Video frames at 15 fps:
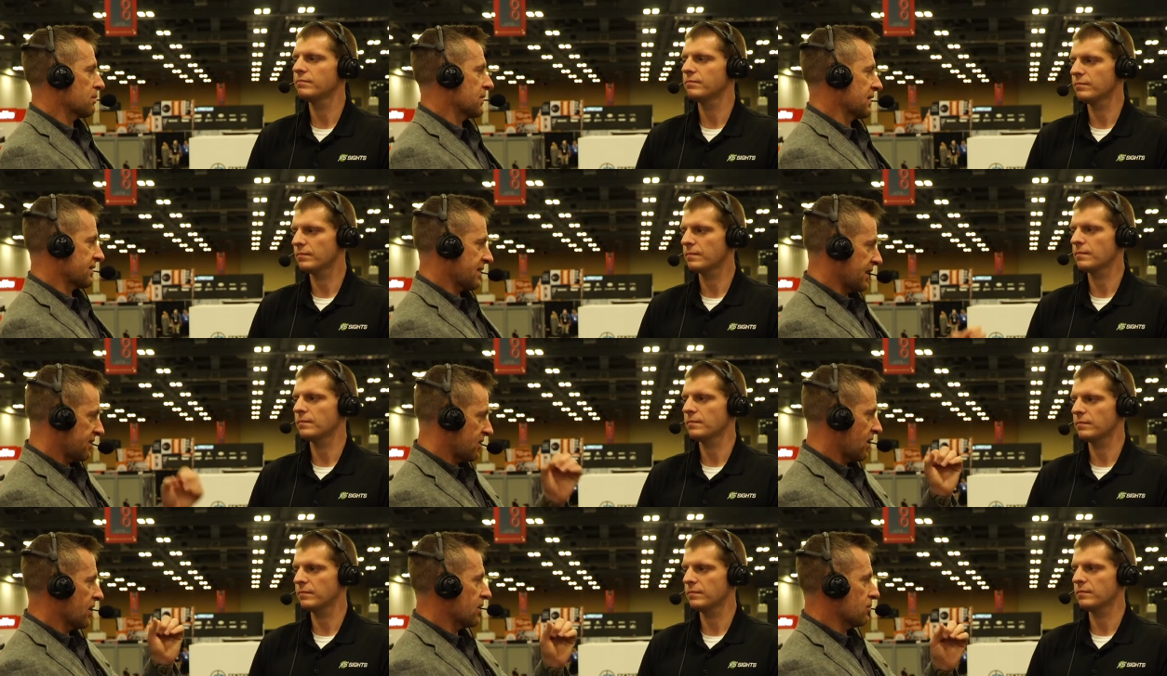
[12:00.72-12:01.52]
Speaker 1: to pick that
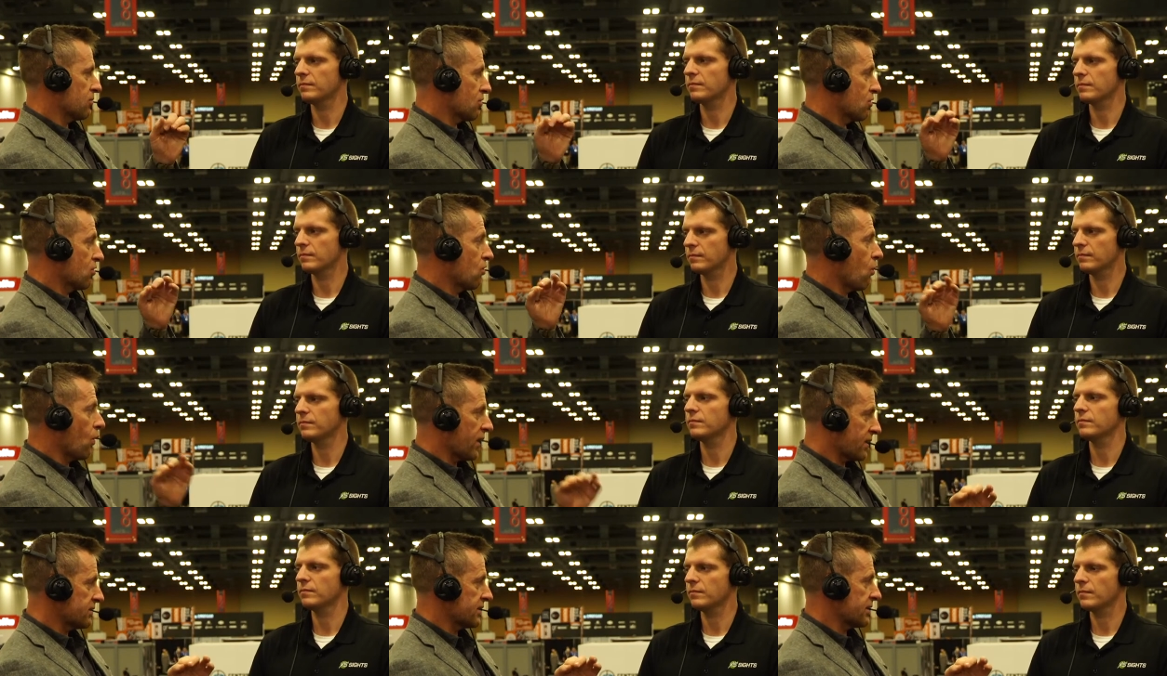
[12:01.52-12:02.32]
dot up
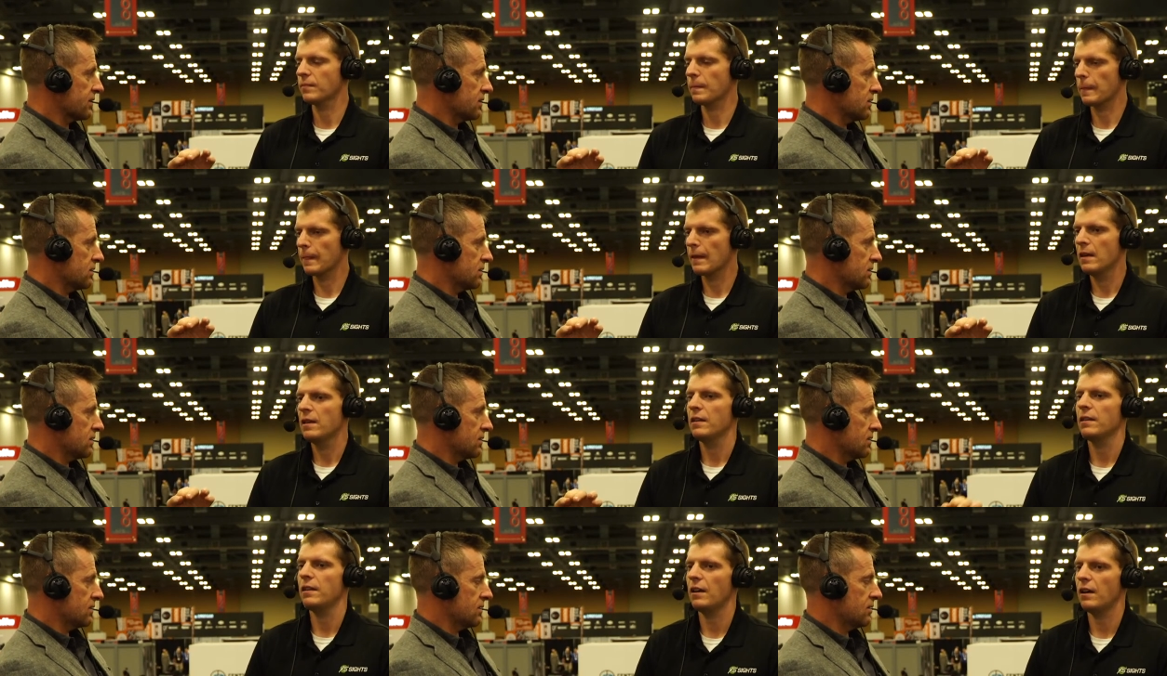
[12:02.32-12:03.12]
quickly.
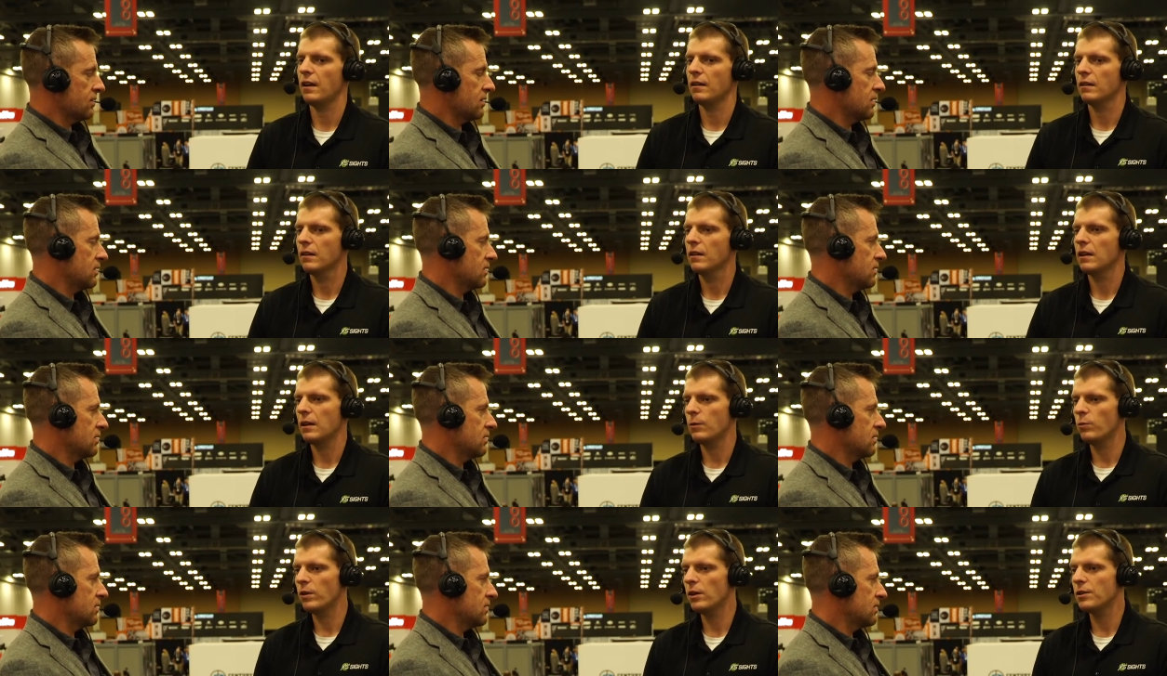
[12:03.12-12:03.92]
Speaker 2: Yeah.
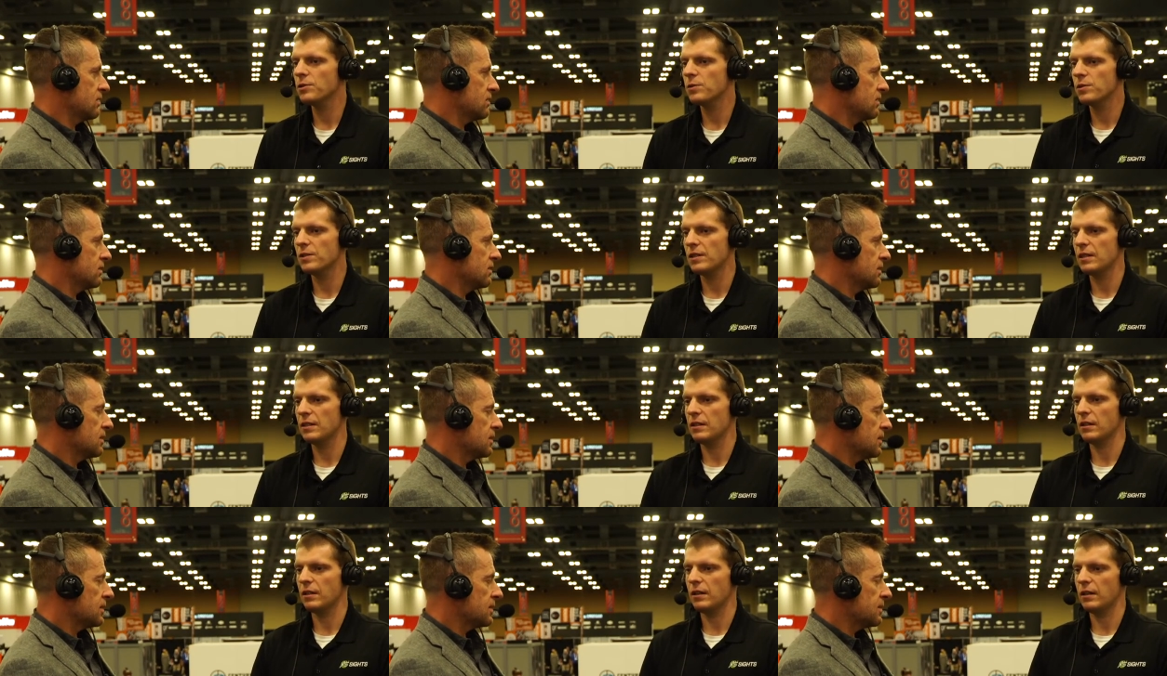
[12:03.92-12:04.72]
And we also see
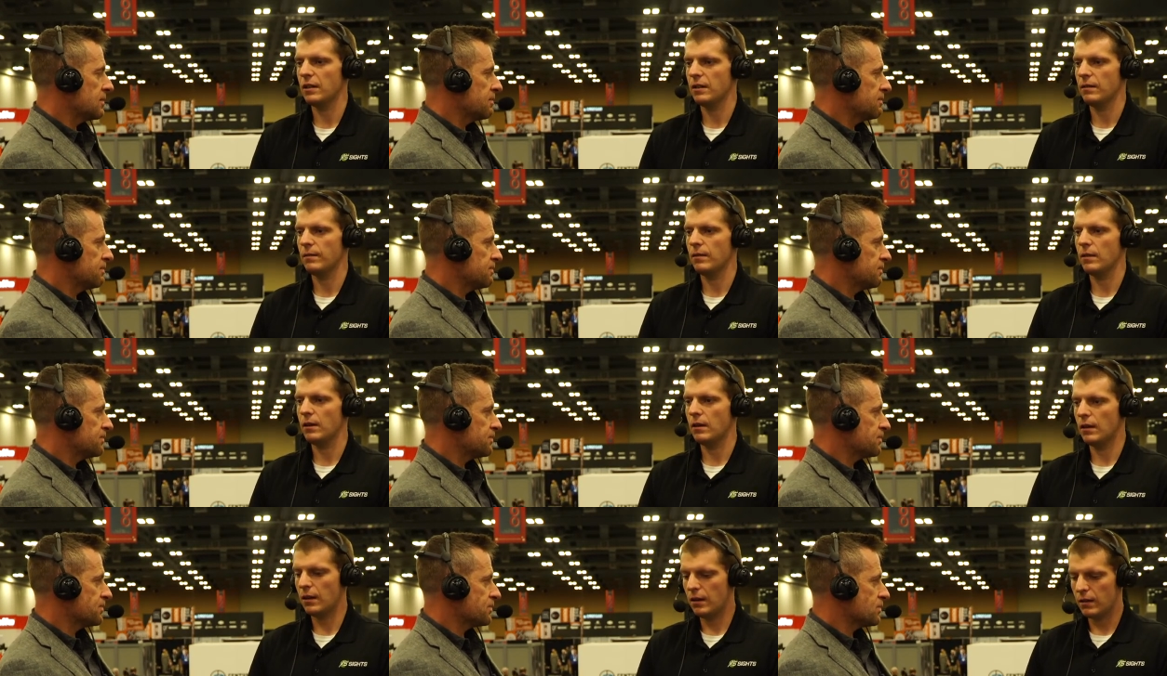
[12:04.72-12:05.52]
it, a
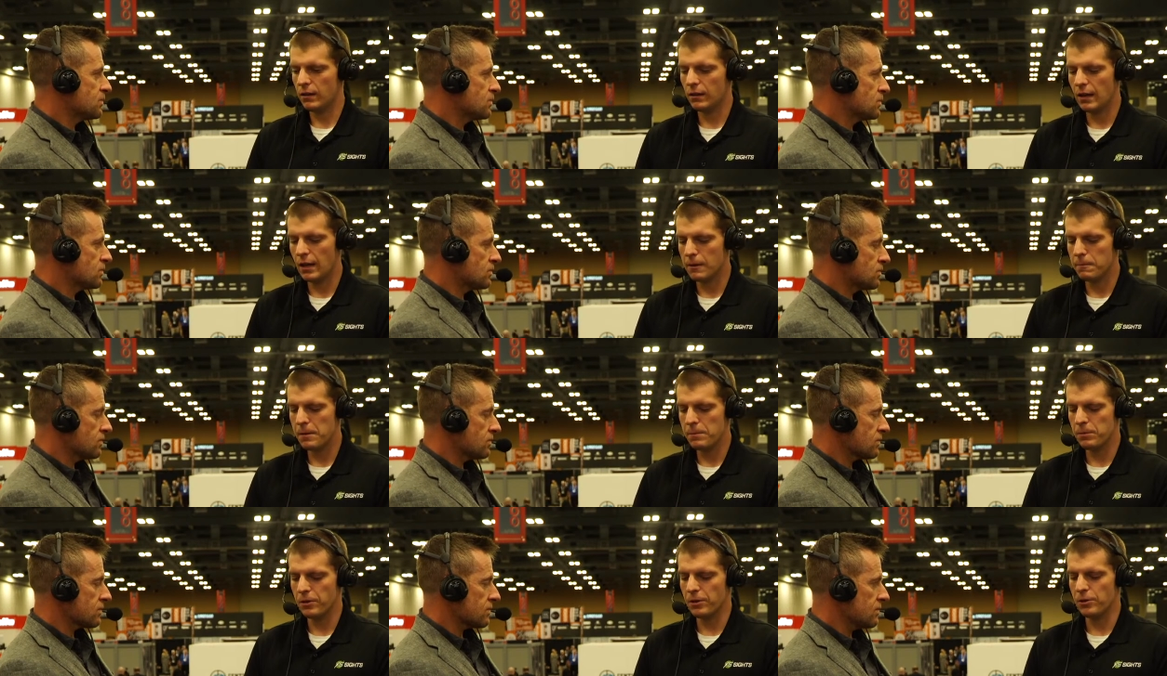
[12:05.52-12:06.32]
lot of
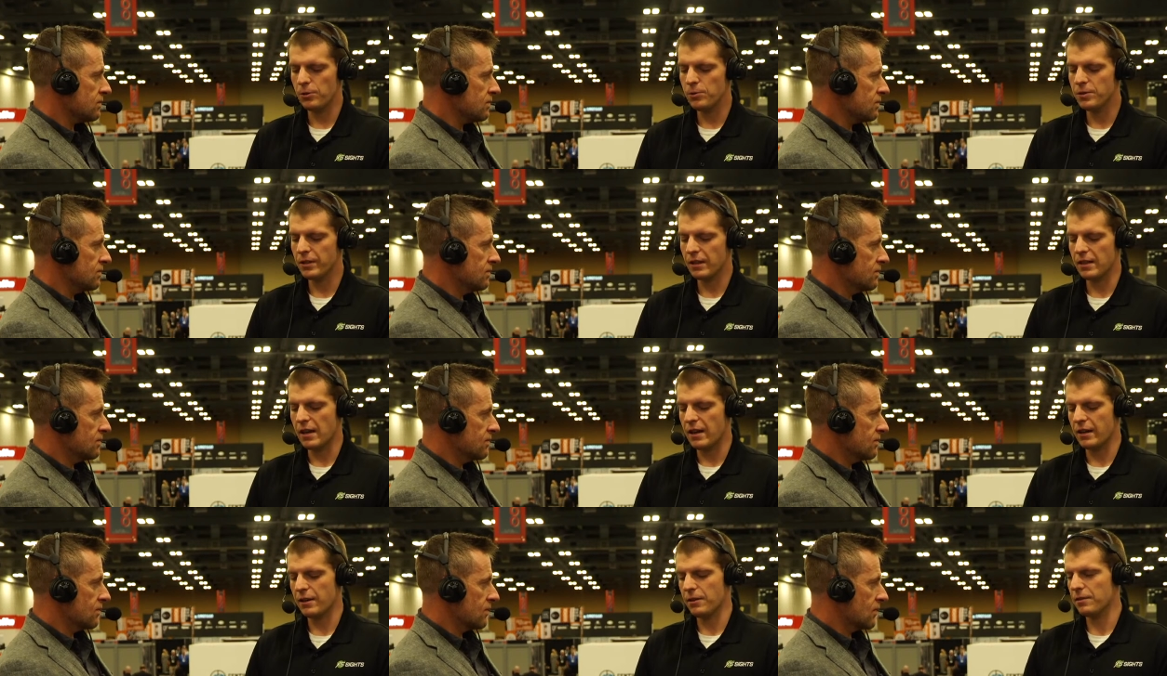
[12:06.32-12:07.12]
people are using the
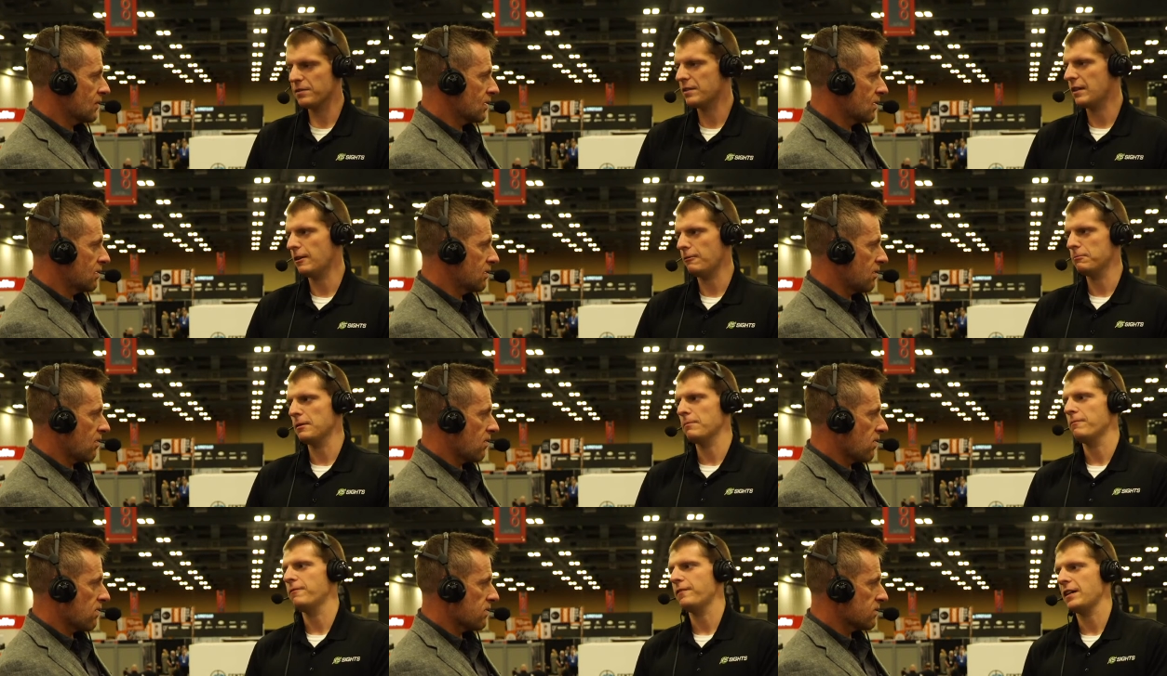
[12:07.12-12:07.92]
irons to help
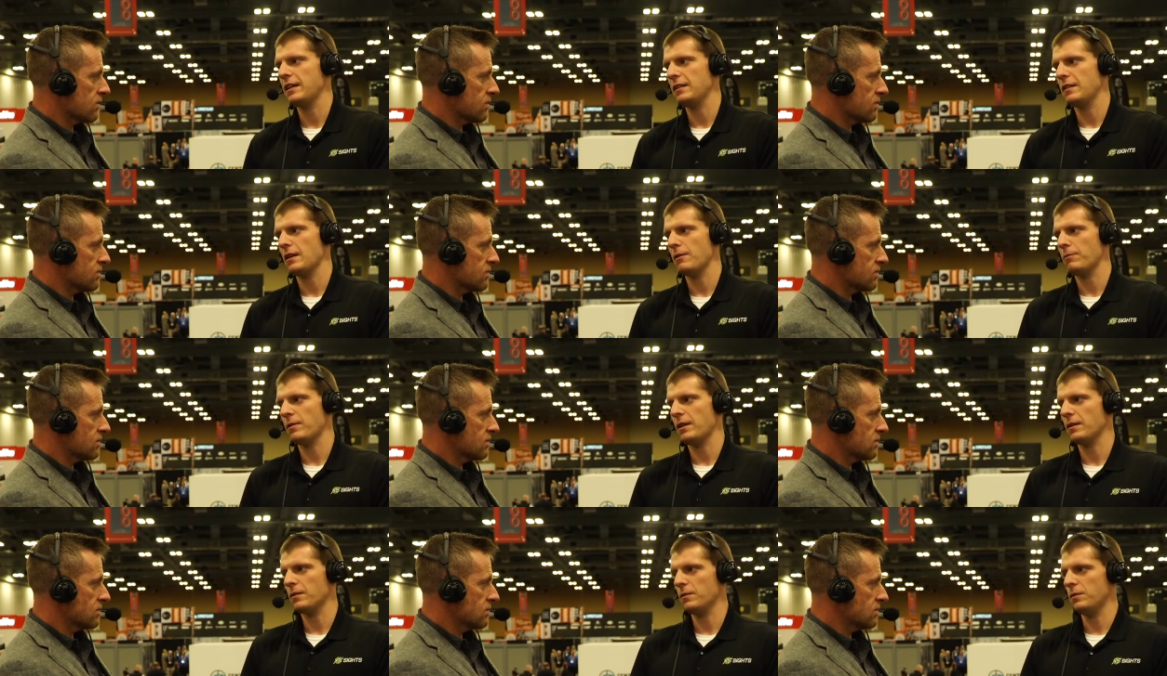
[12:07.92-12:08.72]
them find that
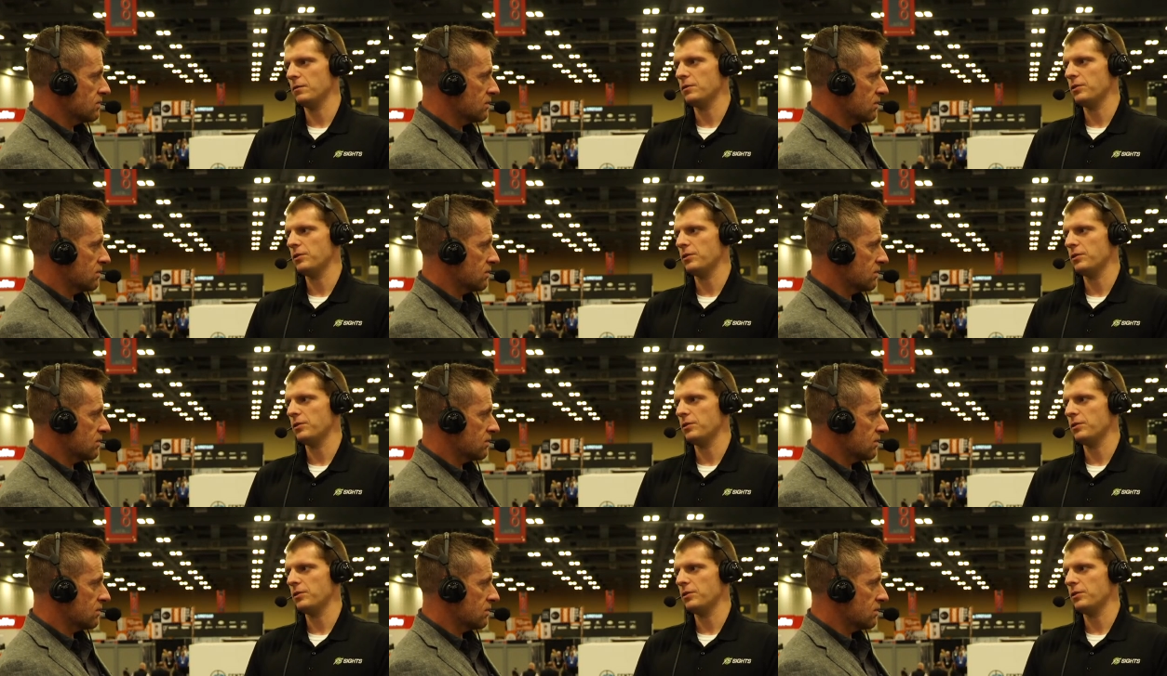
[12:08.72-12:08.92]
reticle